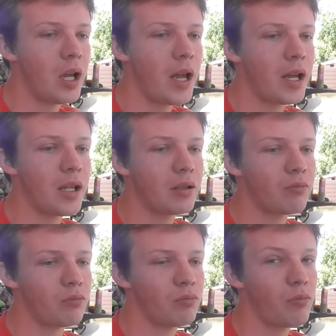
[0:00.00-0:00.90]

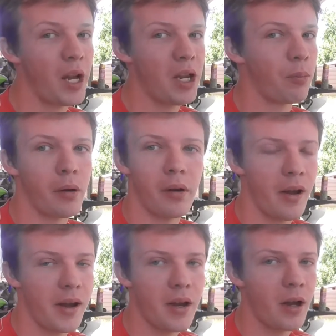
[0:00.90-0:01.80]
And yeah, you probably
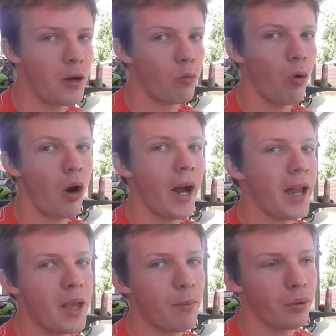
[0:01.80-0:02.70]
already know why
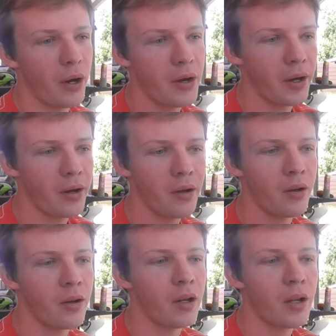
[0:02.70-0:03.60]
he broke
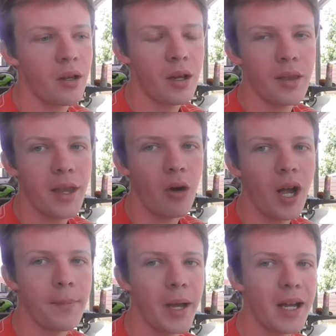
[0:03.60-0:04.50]
the
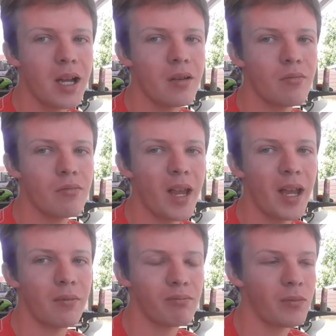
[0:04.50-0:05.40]
iPad.
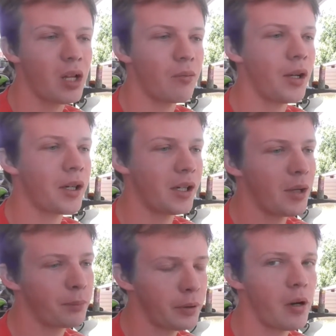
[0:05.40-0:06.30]
Yeah, so I'm not
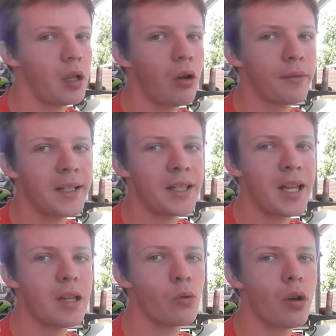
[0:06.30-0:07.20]
going to prolong this
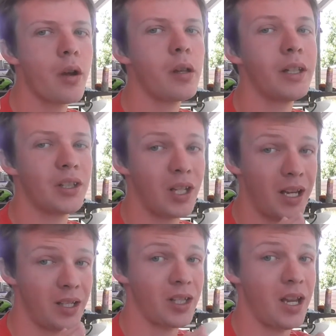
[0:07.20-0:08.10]
intro, let's
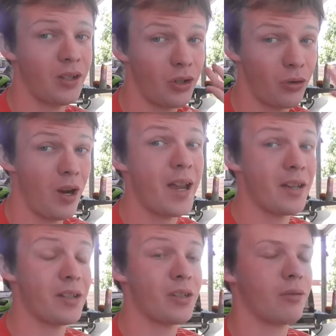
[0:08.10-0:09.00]
just get
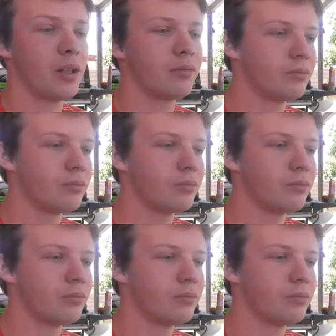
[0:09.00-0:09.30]
straight into it.